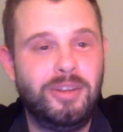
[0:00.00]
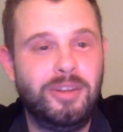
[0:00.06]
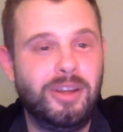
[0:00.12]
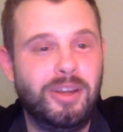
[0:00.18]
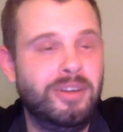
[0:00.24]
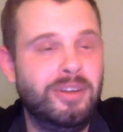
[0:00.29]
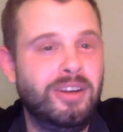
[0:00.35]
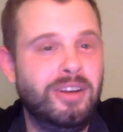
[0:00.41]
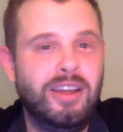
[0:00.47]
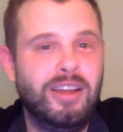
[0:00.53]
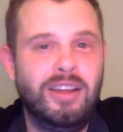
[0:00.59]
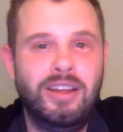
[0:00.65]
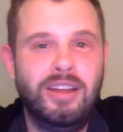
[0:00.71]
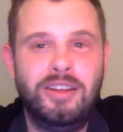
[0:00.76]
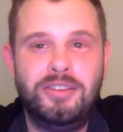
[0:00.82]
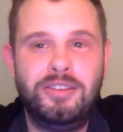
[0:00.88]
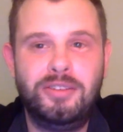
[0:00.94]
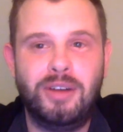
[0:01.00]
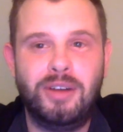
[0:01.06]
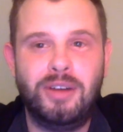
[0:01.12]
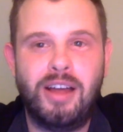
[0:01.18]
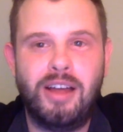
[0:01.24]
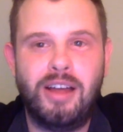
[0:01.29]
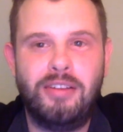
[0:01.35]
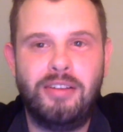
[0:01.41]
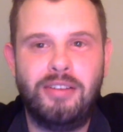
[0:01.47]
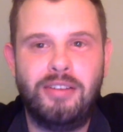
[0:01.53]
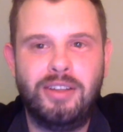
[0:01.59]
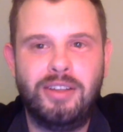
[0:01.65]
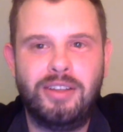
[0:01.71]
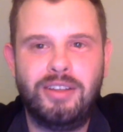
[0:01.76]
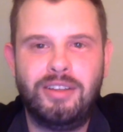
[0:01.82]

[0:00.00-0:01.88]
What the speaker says: I mean, dude, I think,